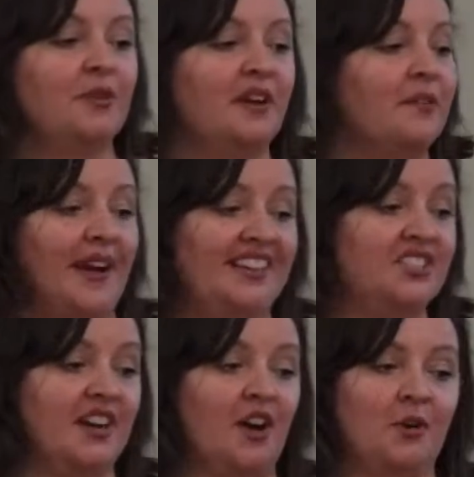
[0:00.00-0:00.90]

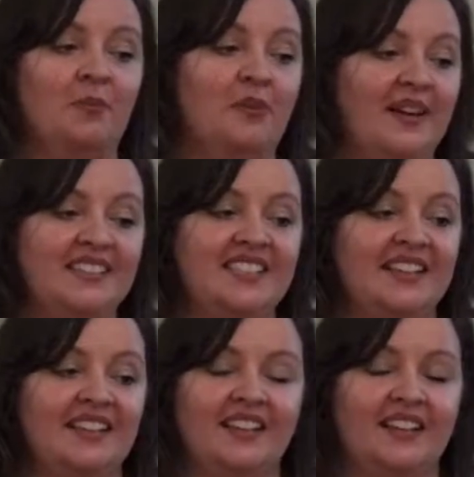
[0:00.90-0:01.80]
rearranging our print
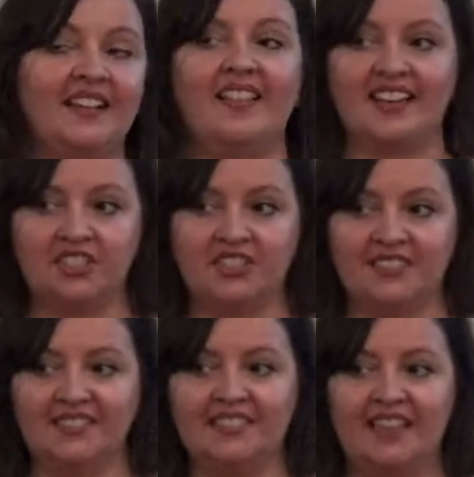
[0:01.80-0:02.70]

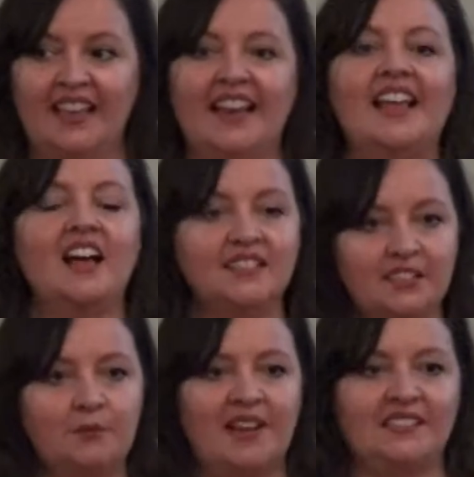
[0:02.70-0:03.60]
collections and
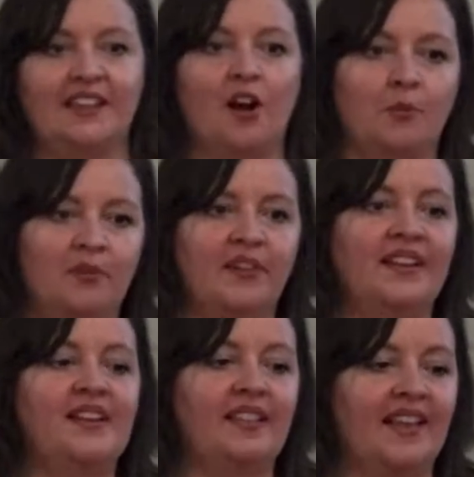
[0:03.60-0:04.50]
customizing our
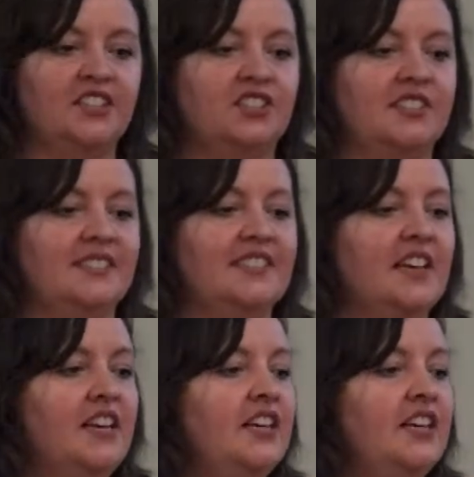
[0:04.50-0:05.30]
print collections